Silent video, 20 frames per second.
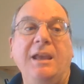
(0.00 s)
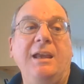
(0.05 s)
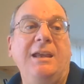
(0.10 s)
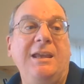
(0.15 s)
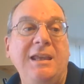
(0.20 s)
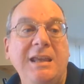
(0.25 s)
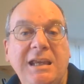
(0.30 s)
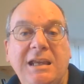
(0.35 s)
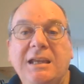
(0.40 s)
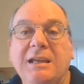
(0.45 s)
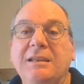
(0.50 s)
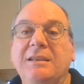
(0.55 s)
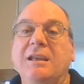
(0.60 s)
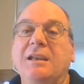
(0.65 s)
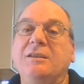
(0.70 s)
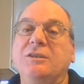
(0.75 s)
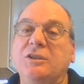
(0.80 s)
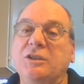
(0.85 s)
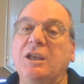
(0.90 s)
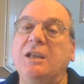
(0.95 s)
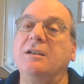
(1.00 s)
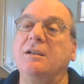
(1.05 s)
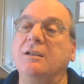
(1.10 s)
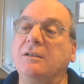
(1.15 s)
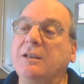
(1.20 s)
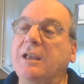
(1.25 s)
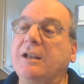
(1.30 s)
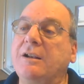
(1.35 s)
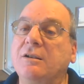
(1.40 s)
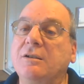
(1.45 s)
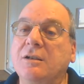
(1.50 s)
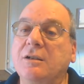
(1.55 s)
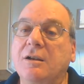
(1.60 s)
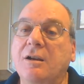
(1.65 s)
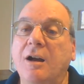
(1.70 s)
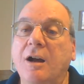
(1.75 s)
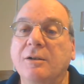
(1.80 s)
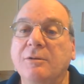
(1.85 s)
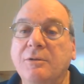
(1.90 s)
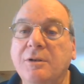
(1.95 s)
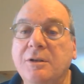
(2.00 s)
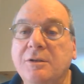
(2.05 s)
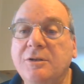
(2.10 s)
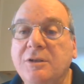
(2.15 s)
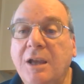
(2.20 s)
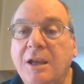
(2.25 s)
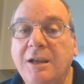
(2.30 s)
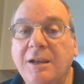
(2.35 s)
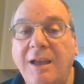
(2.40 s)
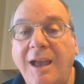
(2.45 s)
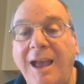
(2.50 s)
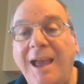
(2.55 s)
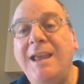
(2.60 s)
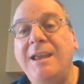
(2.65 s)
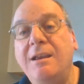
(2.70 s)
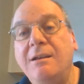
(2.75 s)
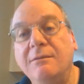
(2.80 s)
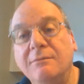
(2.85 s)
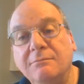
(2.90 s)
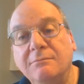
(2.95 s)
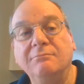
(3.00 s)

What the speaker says: He can then send a letter to Congress saying, hey,